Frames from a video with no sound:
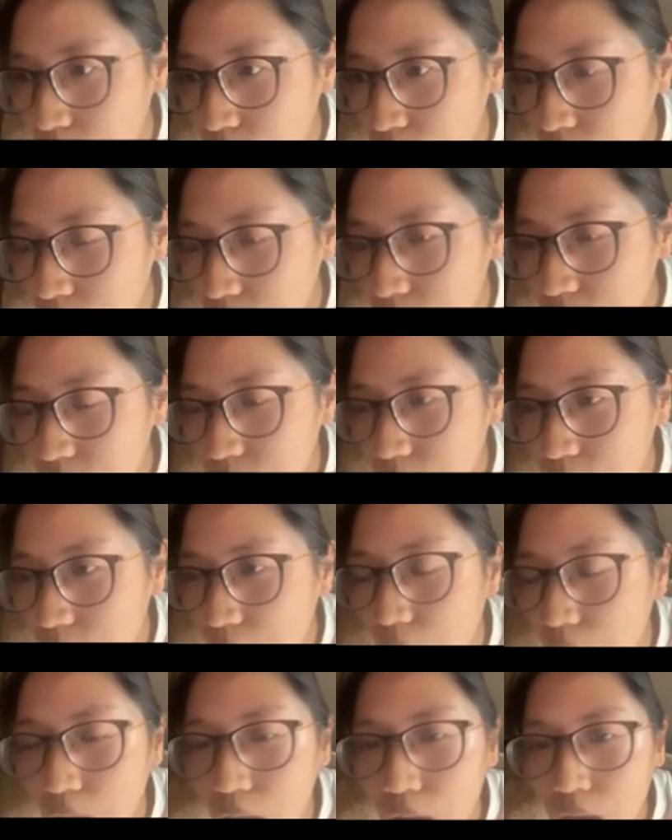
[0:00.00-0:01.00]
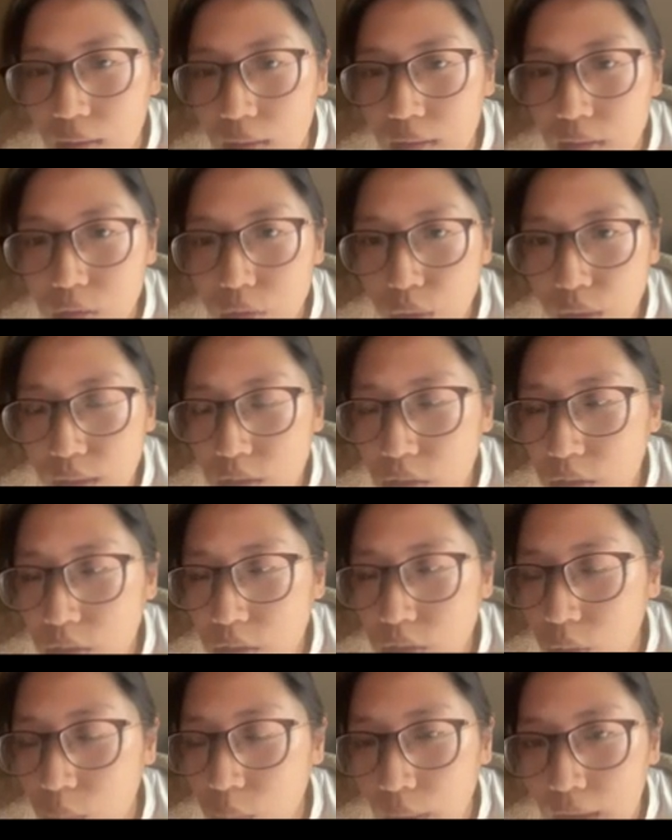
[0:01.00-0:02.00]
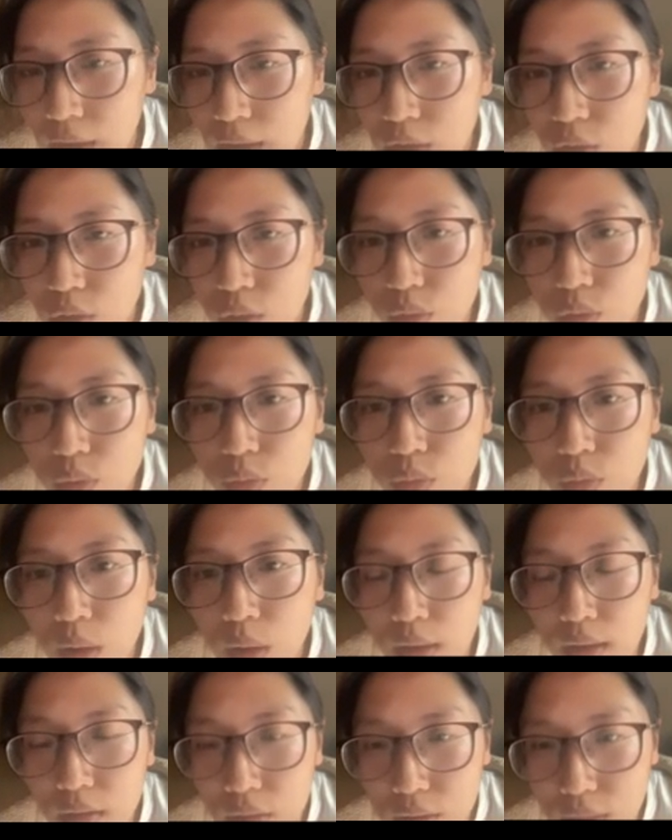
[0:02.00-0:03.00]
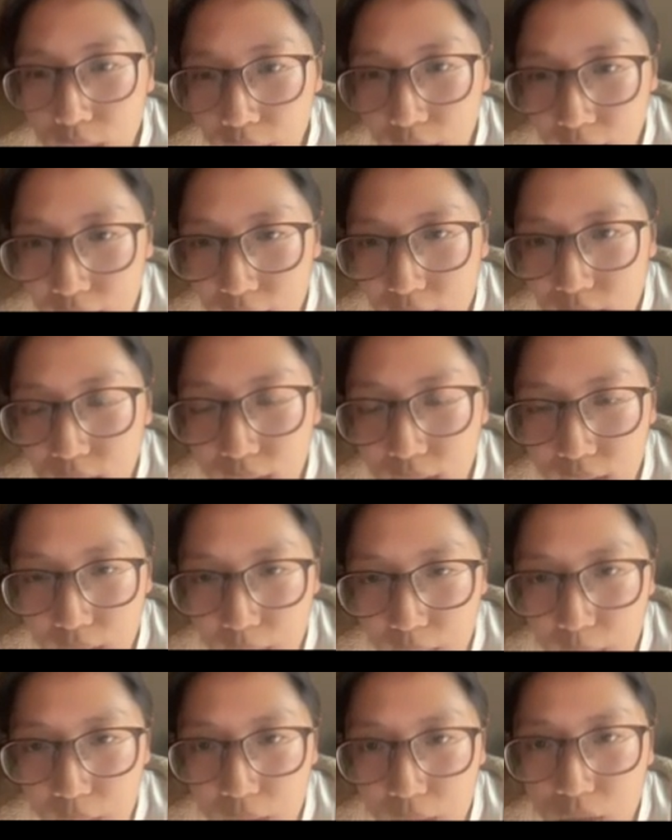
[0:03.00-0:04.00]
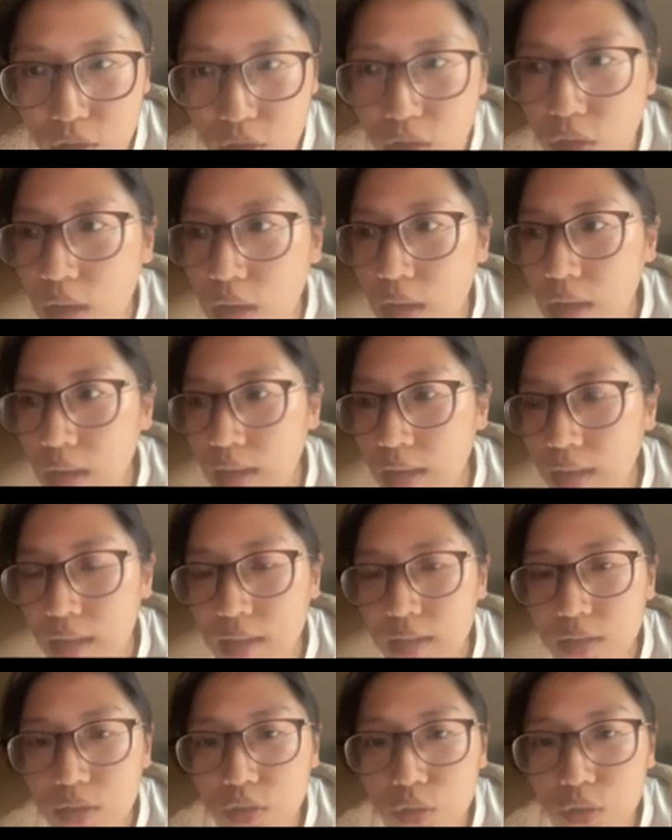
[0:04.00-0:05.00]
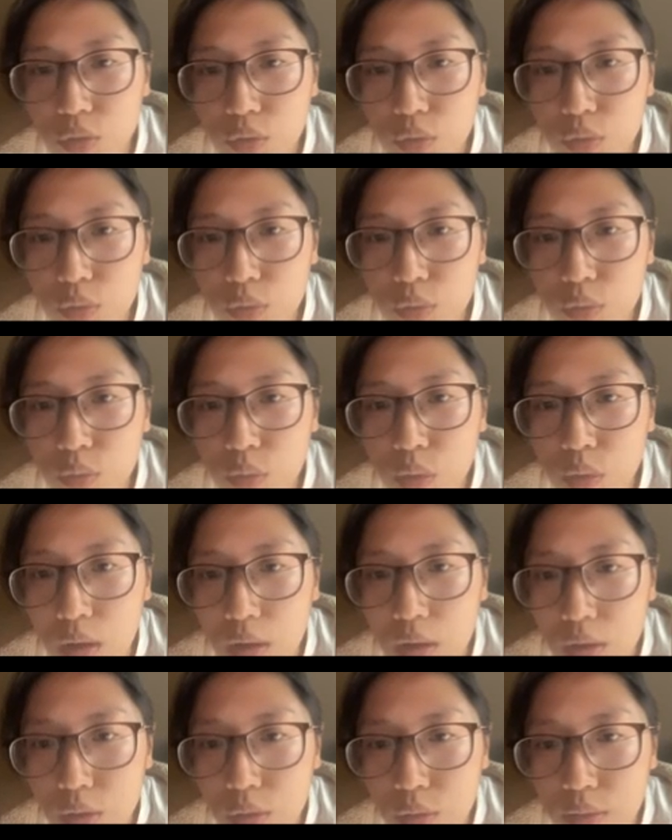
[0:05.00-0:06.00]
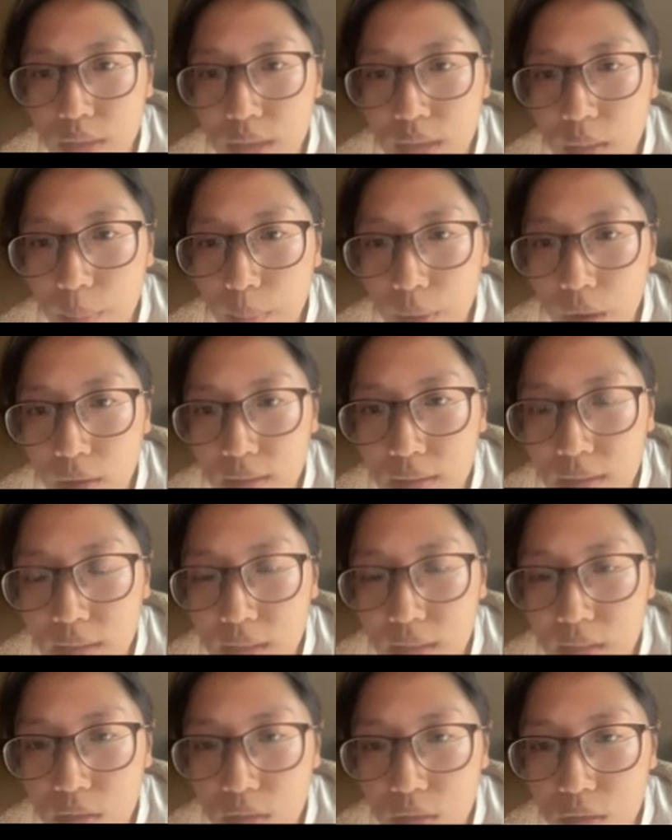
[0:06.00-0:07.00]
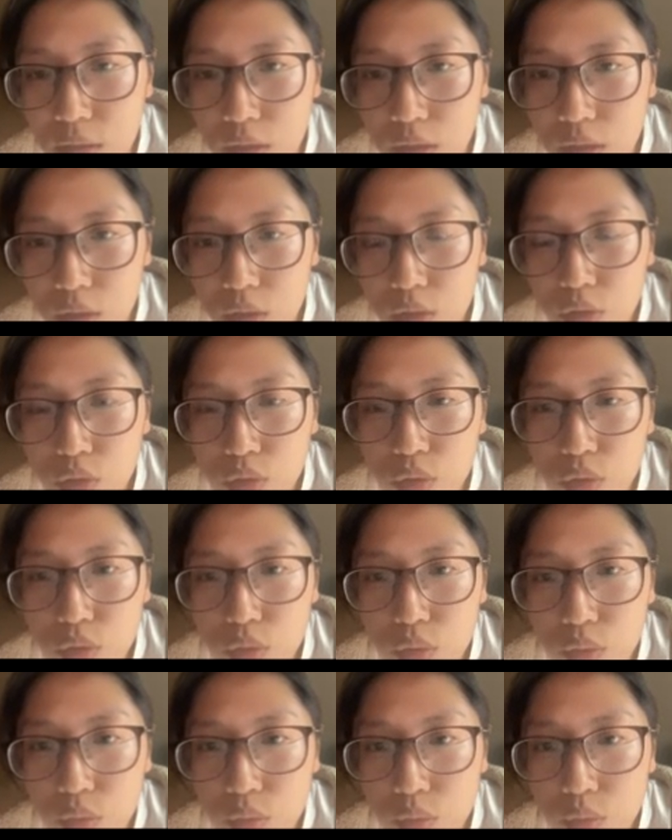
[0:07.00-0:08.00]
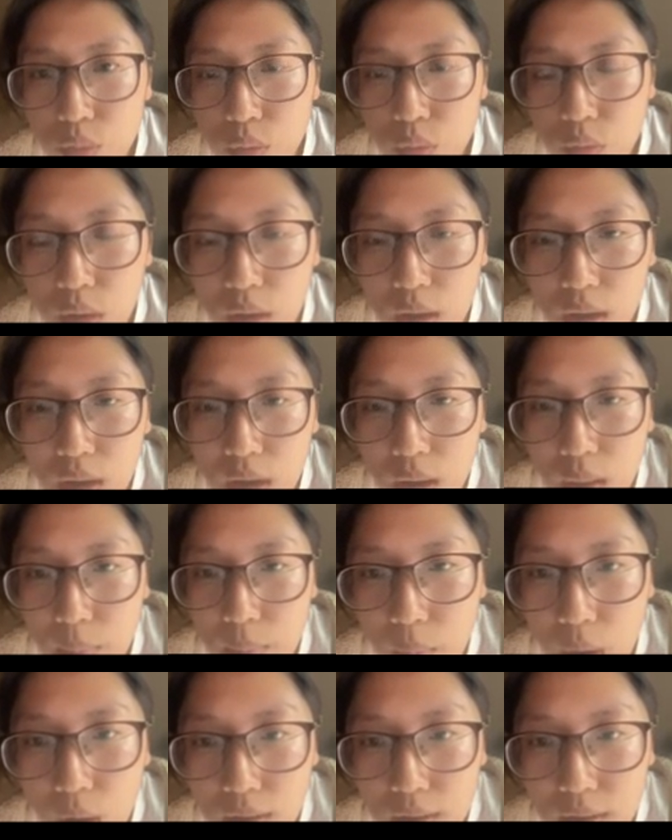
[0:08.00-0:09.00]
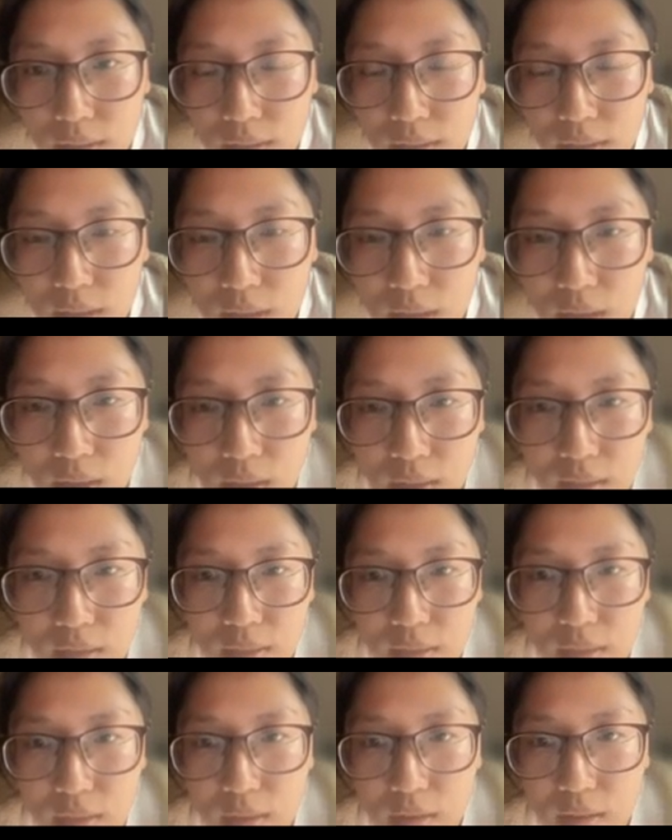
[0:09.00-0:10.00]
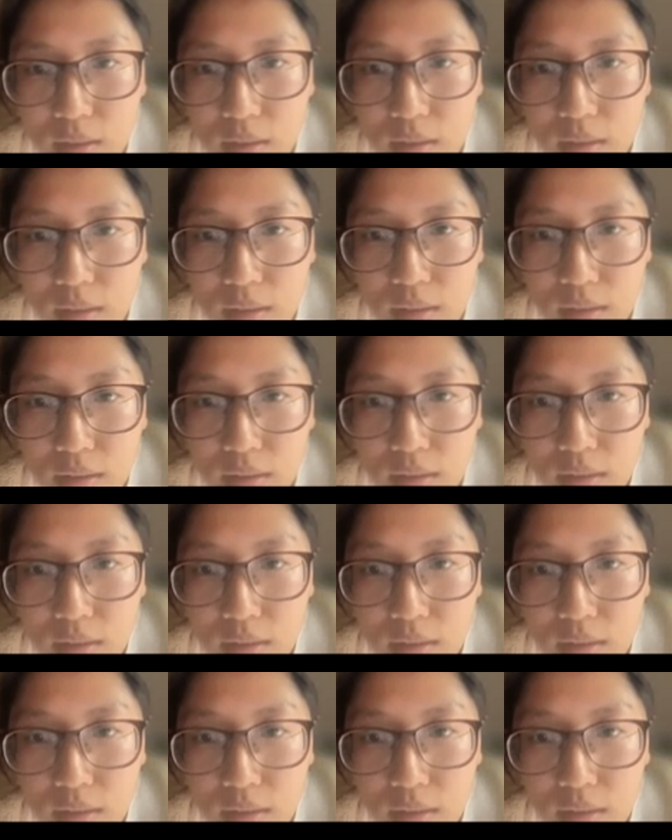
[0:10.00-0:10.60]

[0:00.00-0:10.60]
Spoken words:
you can see, the traditional way to annotate an image is to using a boxing to mark the